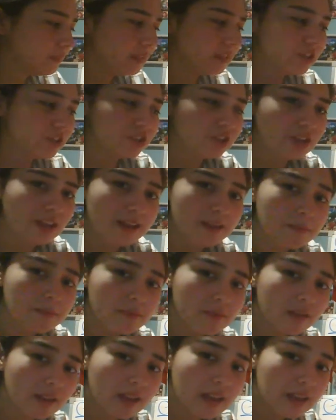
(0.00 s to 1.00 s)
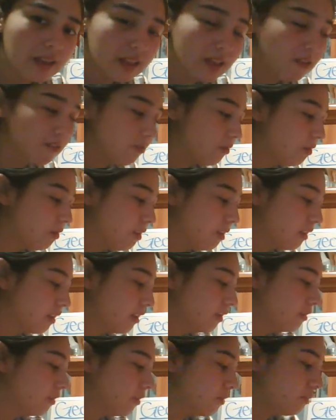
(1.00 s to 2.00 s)
shapes and students
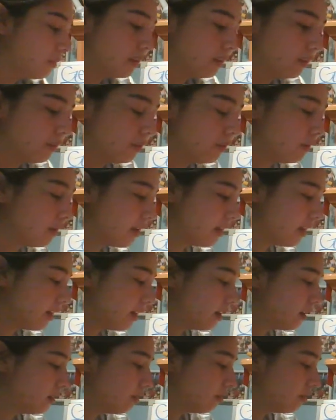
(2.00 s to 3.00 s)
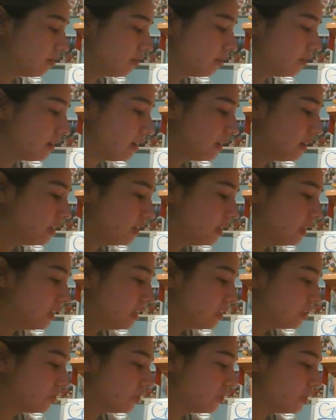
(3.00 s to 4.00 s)
can do what Lori here is doing.
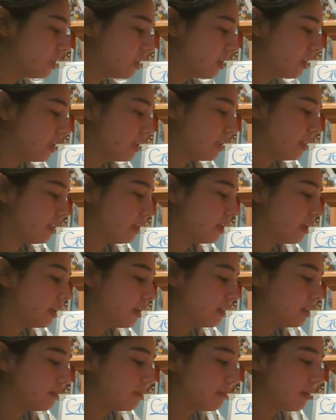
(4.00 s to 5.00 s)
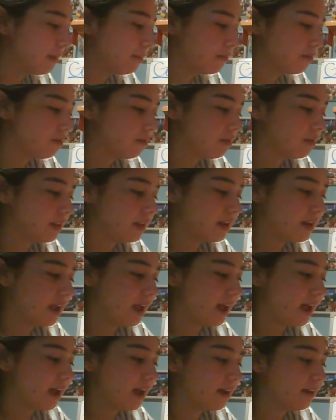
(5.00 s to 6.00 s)
She is cutting the papers in
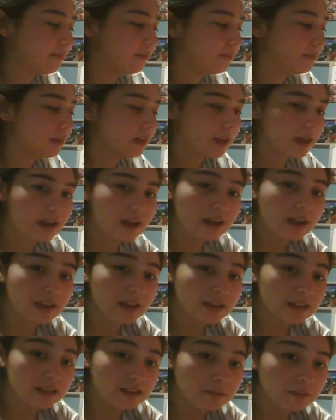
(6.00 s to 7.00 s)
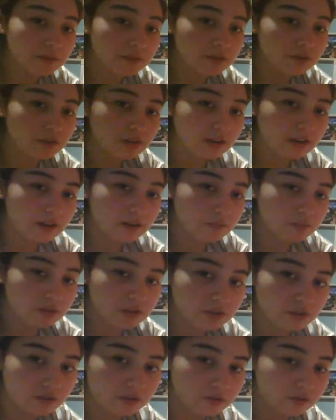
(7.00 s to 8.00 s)
half and demonstrating
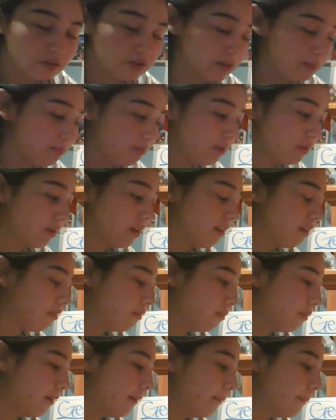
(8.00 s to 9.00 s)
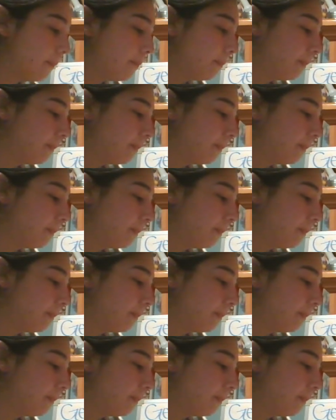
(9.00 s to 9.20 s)
which 2 shapes here as well.